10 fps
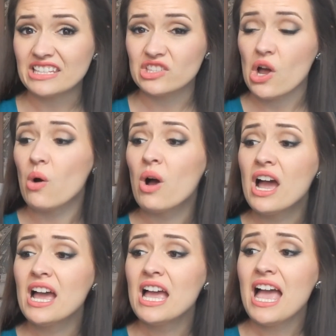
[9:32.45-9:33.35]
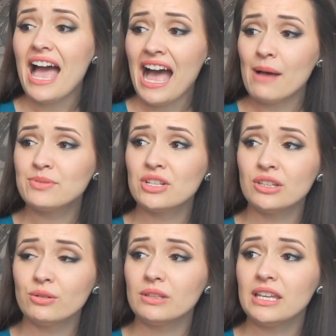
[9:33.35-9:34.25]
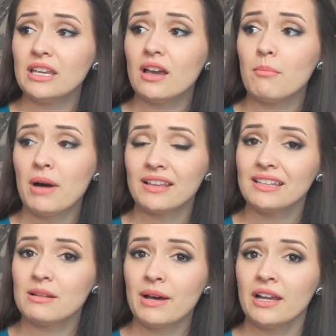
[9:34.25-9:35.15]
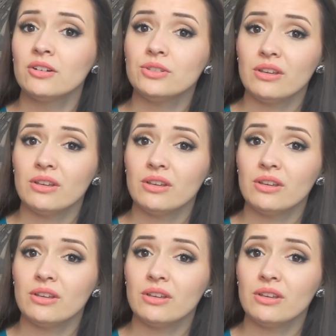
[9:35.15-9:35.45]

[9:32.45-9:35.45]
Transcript: So absolutely, Model in a Bottle.